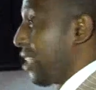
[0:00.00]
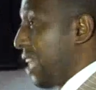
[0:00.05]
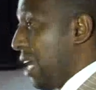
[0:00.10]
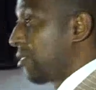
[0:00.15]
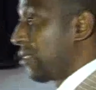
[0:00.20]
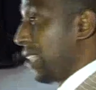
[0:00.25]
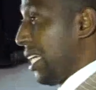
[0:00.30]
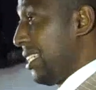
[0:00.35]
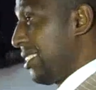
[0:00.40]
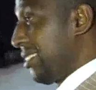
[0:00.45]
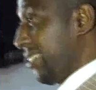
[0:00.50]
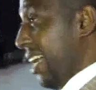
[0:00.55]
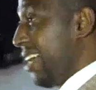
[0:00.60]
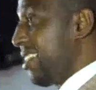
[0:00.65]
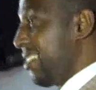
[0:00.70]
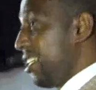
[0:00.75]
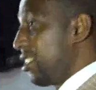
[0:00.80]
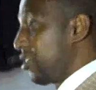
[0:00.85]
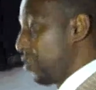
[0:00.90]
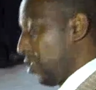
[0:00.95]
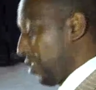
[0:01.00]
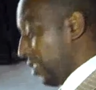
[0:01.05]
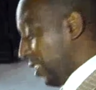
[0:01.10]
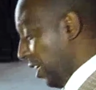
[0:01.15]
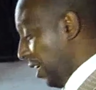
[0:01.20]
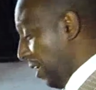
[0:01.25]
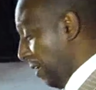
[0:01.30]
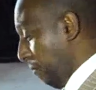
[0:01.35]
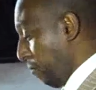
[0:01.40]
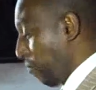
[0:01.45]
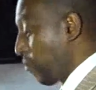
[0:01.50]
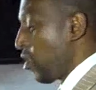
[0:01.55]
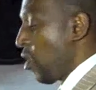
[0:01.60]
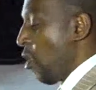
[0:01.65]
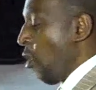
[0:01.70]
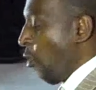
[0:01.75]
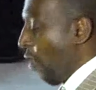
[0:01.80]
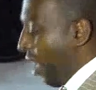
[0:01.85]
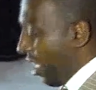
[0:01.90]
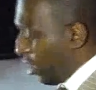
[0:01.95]
without intending to sin.
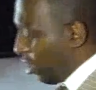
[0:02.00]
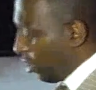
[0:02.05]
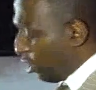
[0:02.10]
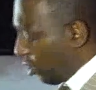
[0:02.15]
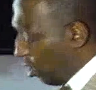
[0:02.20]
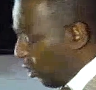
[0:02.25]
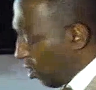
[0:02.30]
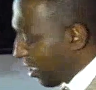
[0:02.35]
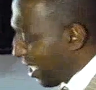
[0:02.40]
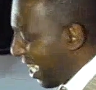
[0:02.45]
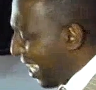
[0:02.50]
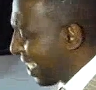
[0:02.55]
When you do